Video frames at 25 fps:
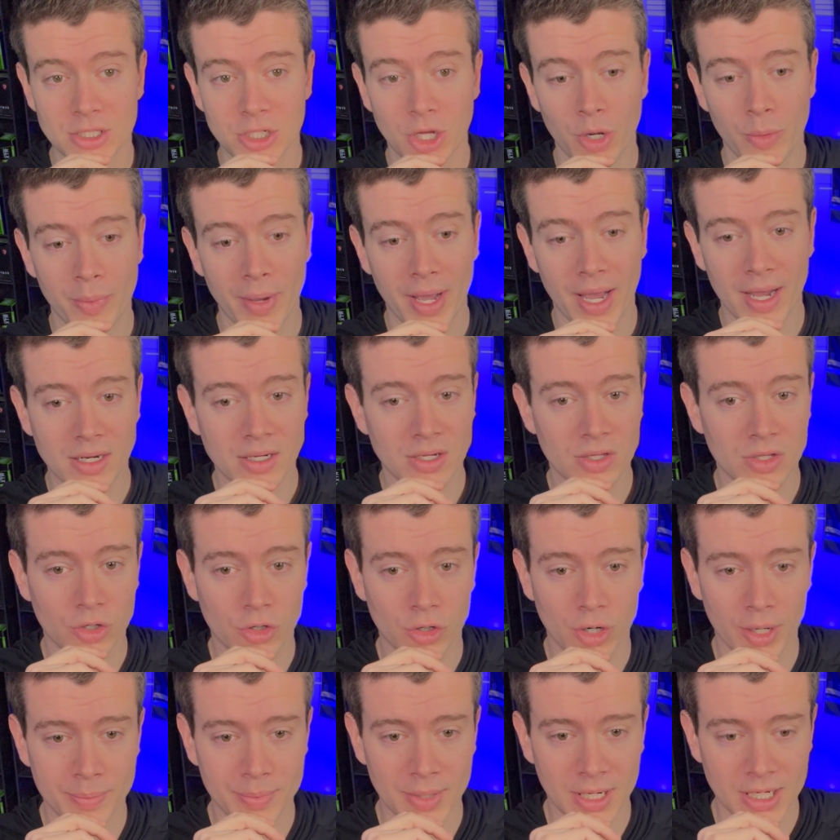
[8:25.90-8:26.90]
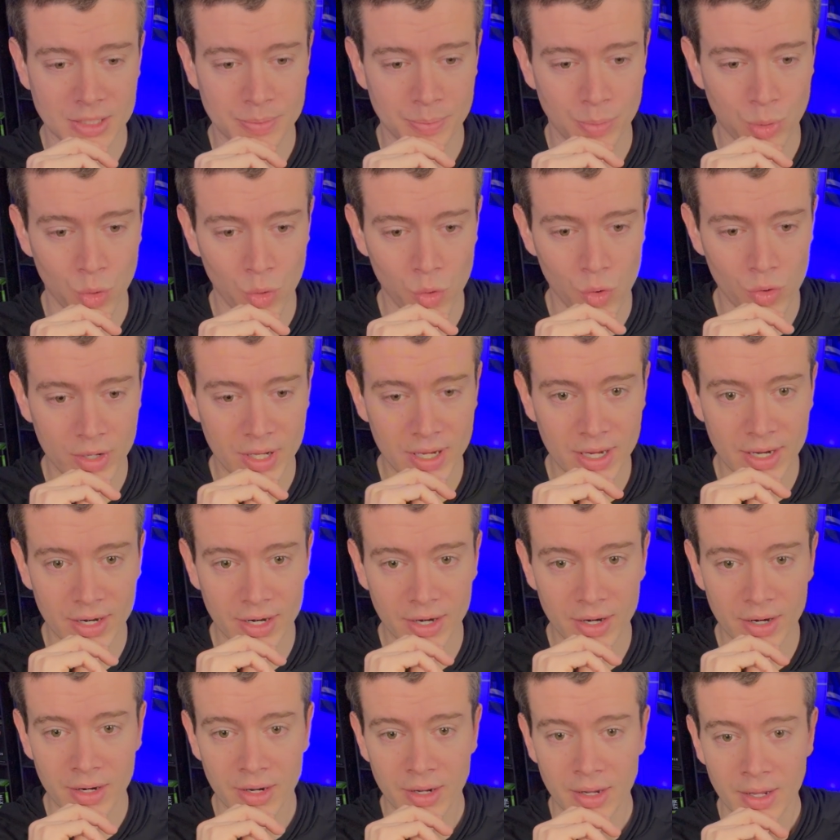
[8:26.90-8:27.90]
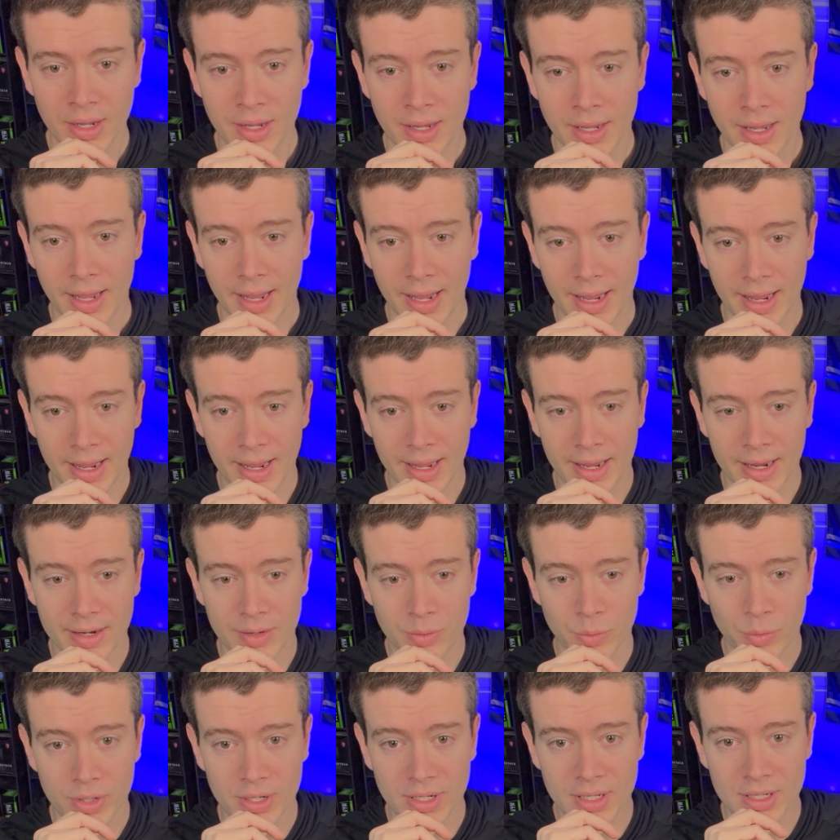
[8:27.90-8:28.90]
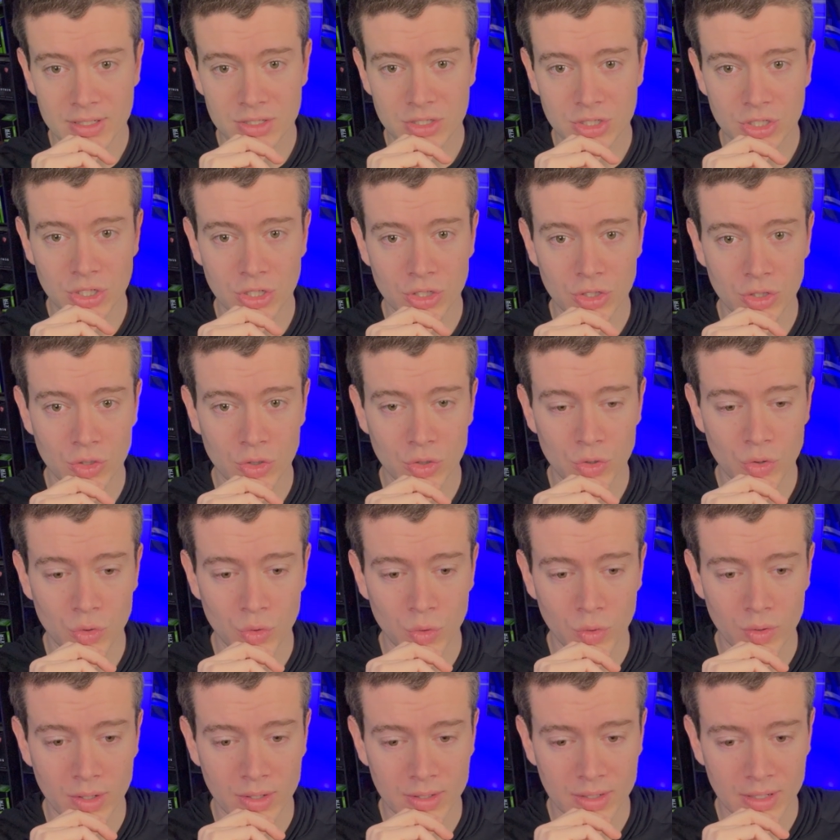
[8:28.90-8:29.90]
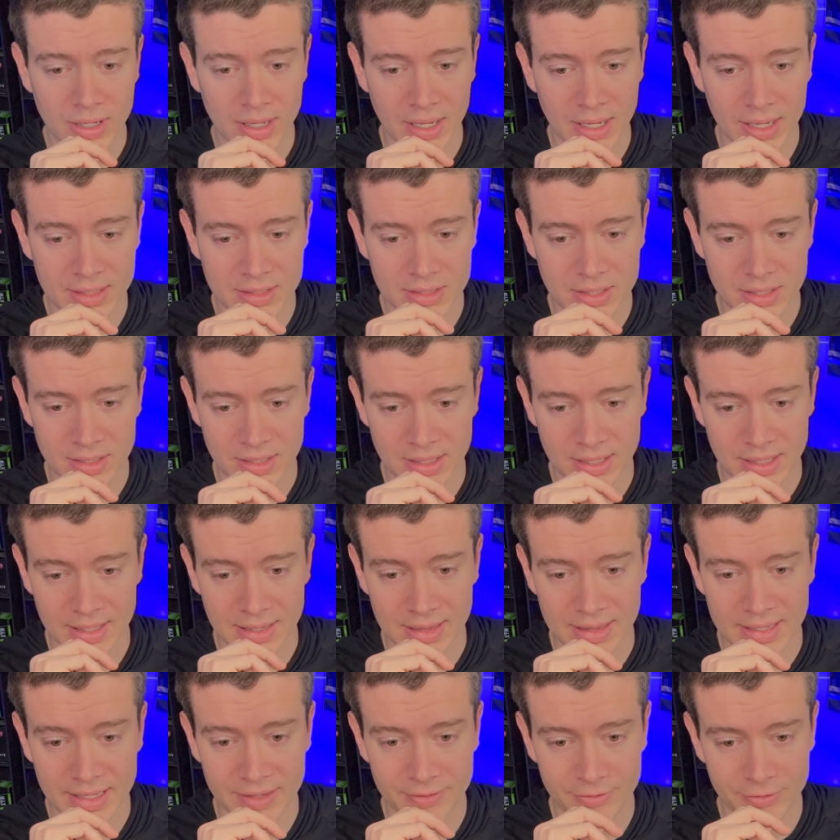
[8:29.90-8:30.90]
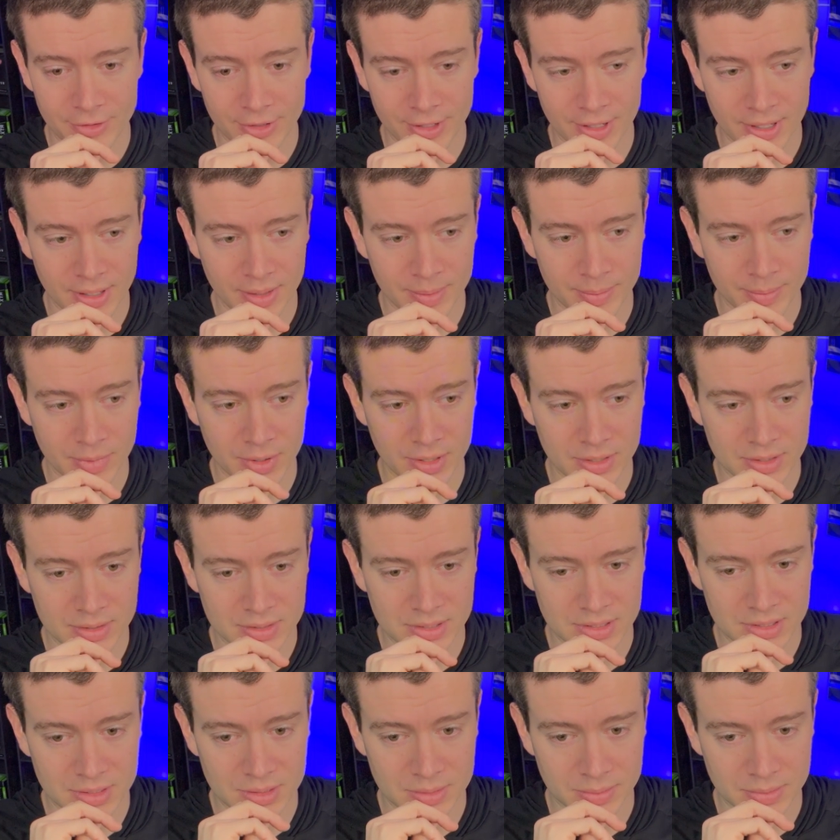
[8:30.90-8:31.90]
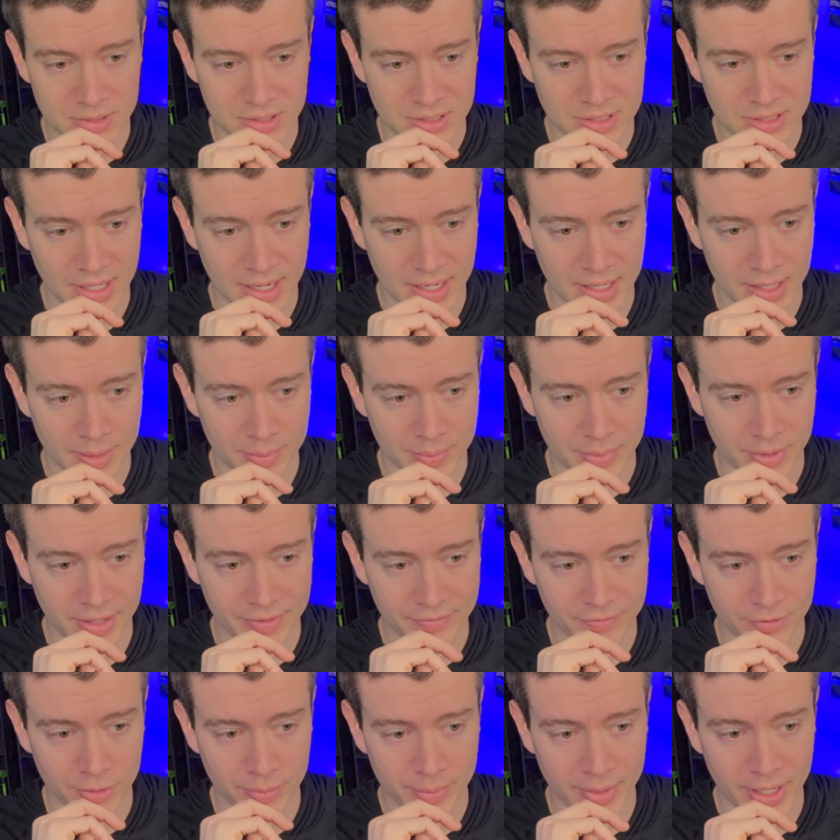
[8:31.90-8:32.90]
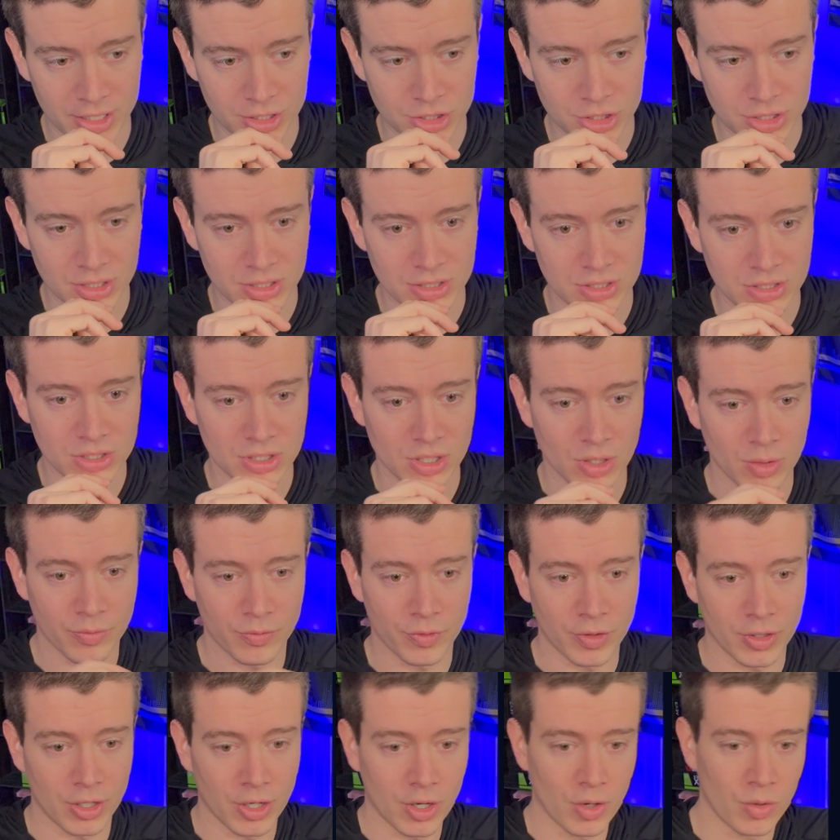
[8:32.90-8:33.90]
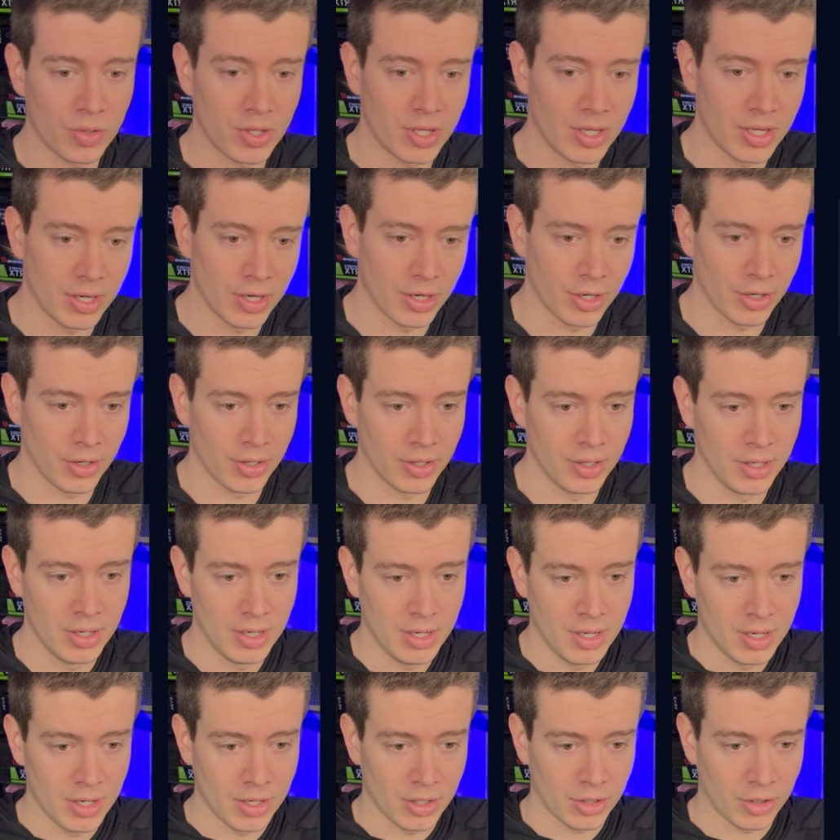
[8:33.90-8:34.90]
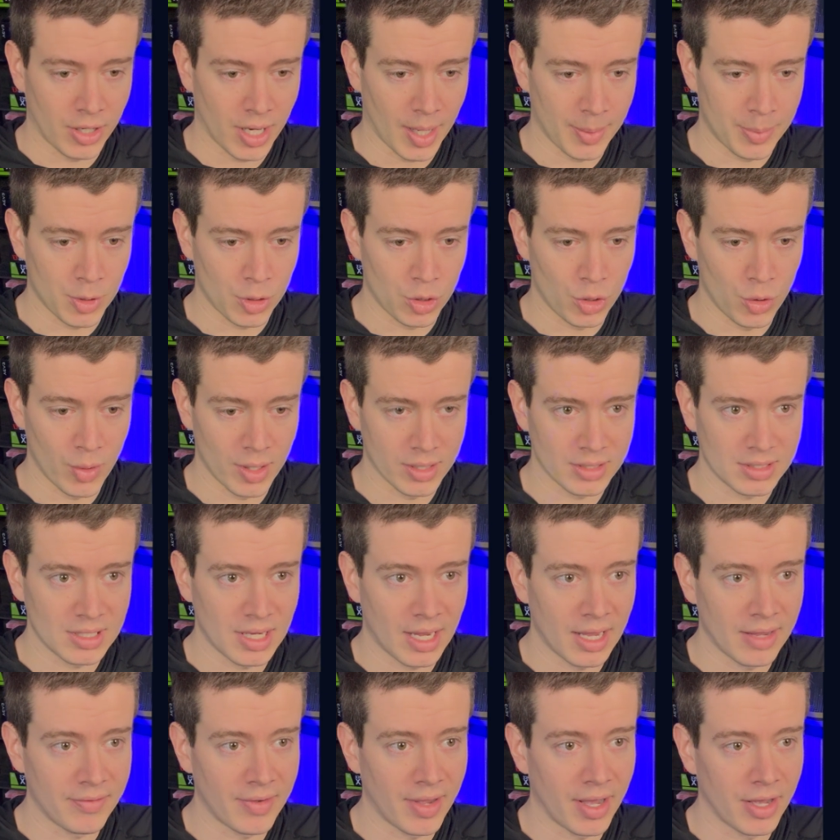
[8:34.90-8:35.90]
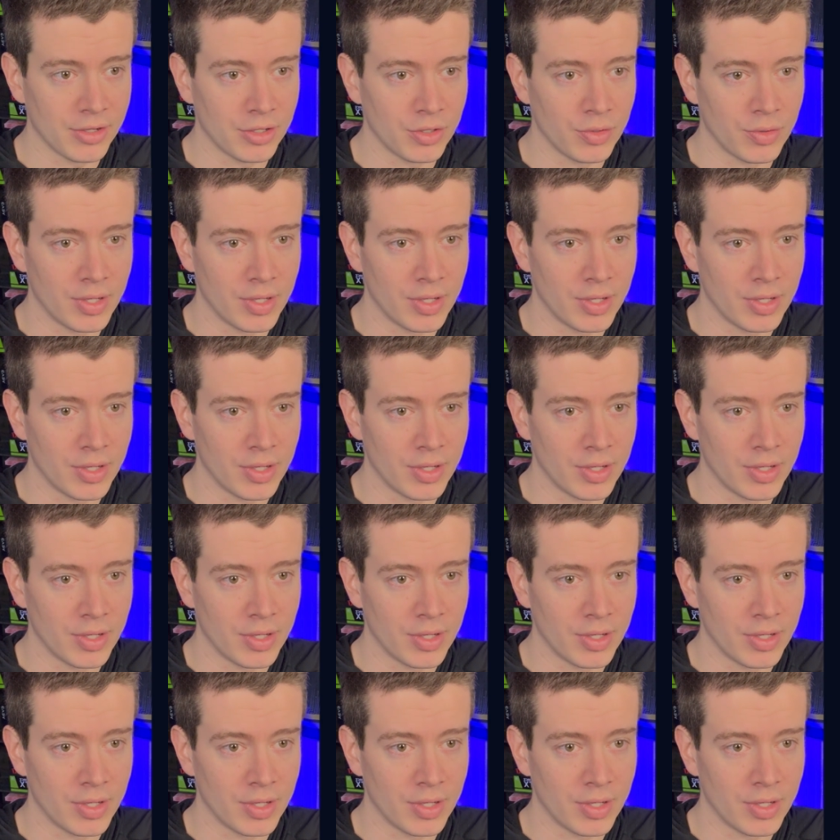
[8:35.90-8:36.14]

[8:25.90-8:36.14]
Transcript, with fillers: go back to the Kryptex pool here, and we need to get the Alephium setup information. So if we go here, grab the U S A value